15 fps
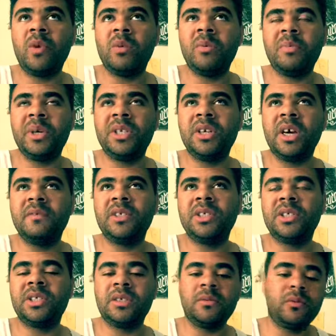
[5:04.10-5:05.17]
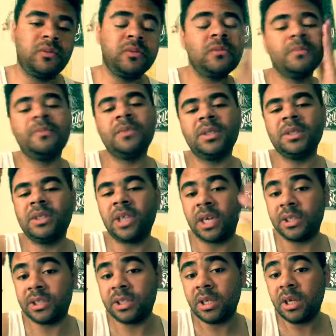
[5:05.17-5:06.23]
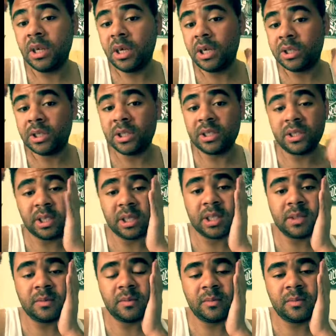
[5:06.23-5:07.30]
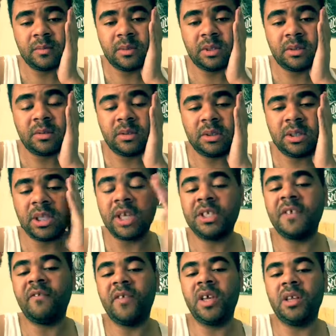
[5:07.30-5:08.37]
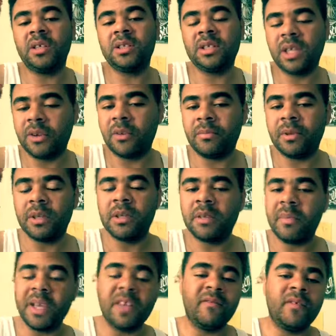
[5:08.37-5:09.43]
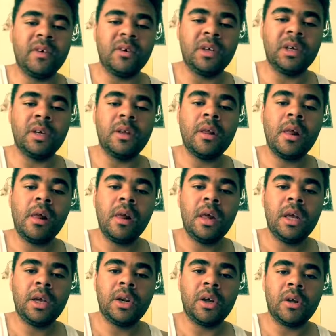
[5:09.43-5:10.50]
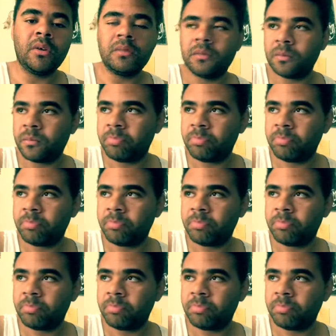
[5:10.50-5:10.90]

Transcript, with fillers: moment, but enough just to touch, just to touch your feelings a little bit, make you feel good, you know